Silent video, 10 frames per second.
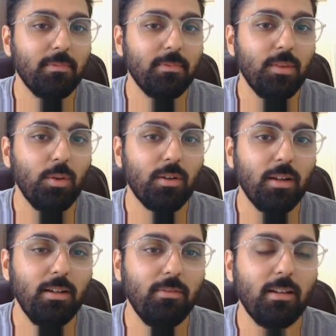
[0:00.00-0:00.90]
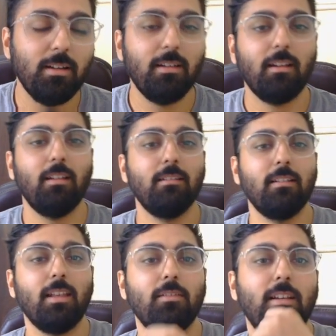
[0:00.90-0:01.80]
No, right? We didn't run,
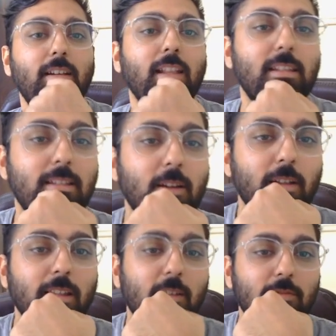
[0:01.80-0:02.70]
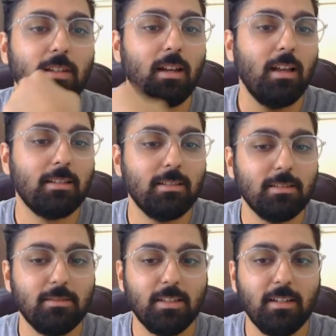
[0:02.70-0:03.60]
like, we didn't test out any of the
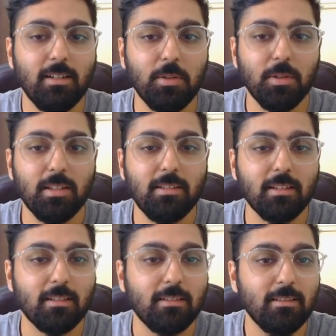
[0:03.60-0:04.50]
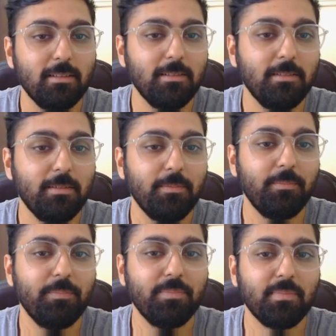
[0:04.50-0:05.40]
classes. We didn't do anything.
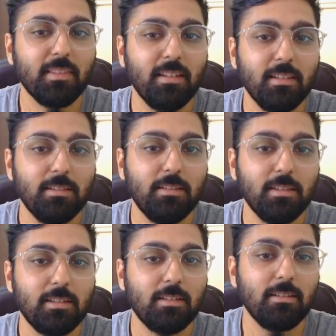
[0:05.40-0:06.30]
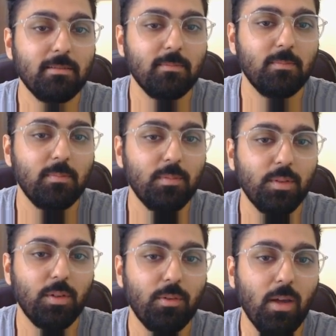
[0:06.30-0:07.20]
It's just,
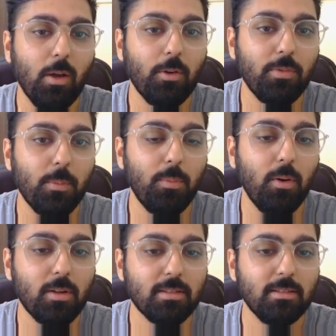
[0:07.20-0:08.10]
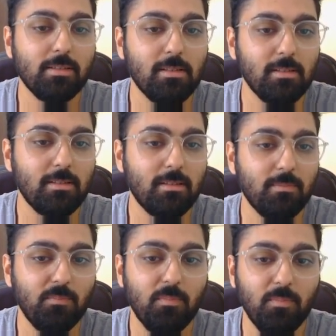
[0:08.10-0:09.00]
out of the box, it's just
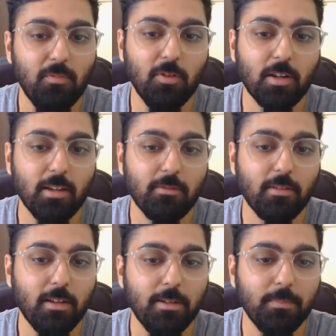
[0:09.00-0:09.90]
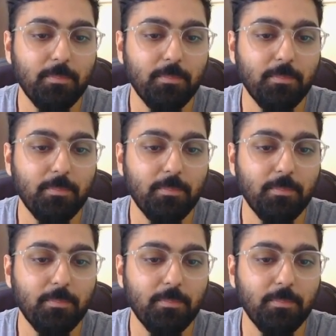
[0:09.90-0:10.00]
working fine.